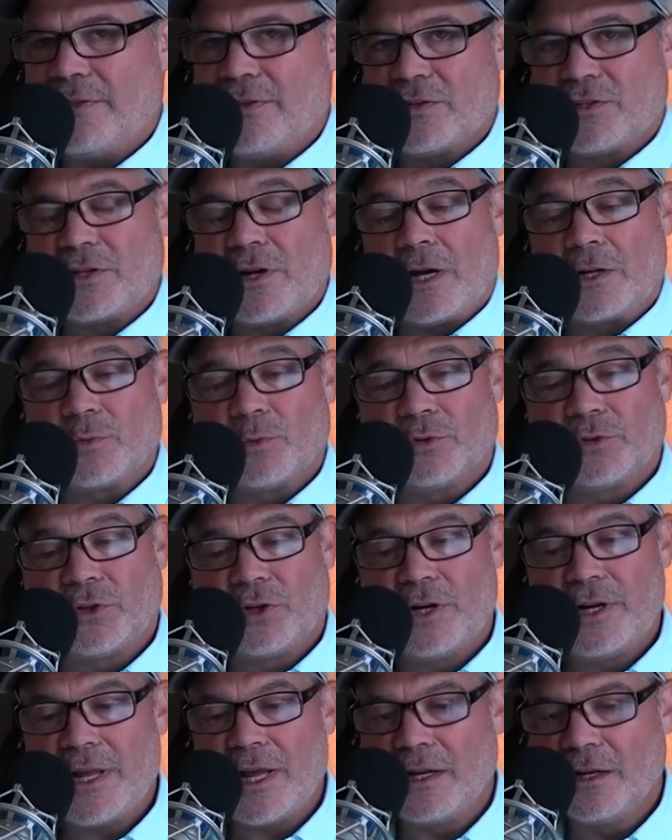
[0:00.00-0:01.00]
and the stalks will
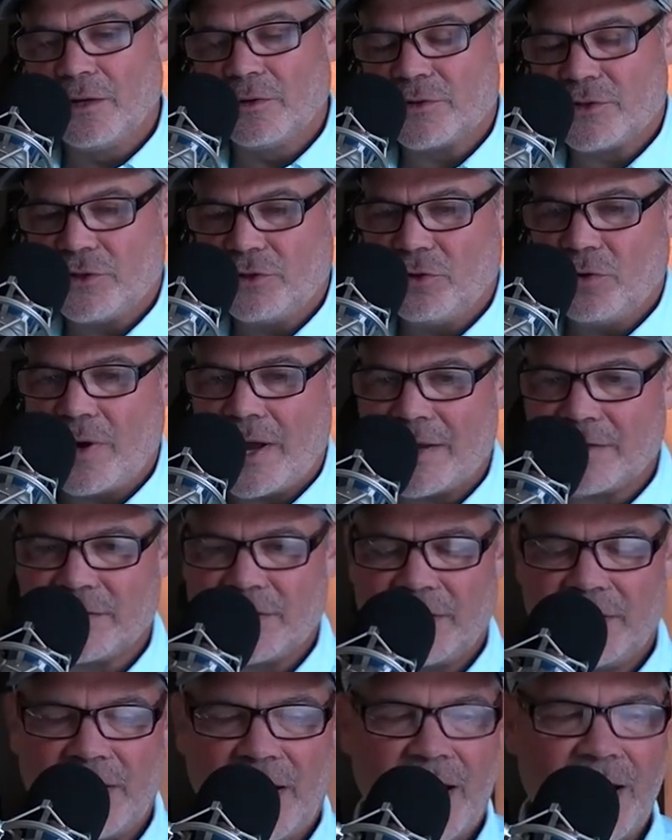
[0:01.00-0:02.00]
turn yellow too as
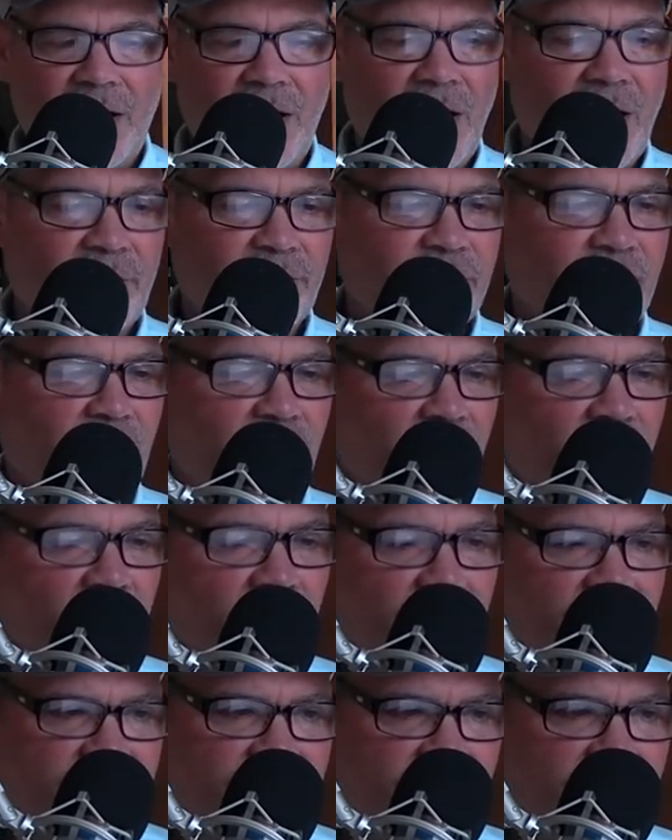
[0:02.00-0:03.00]
they die off
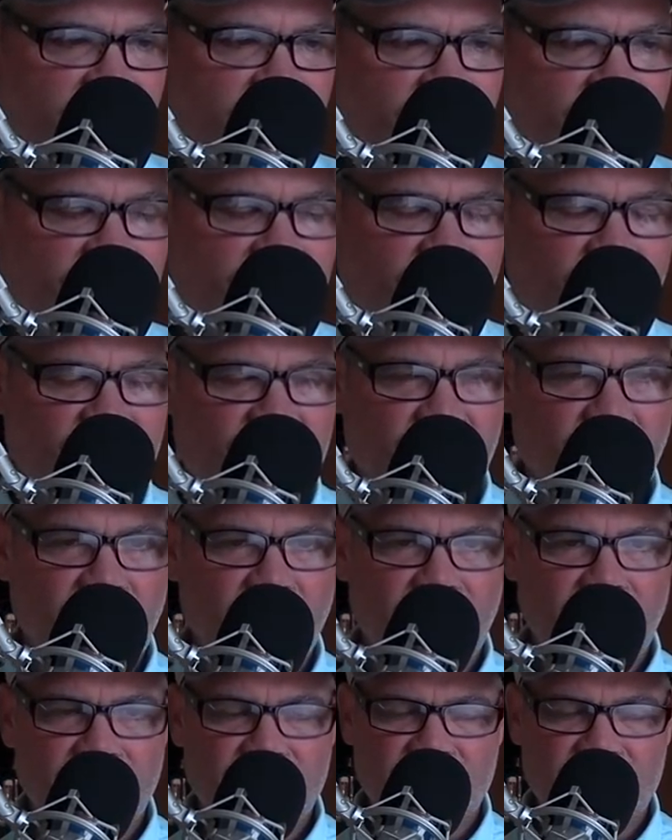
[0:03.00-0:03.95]
or as they subside,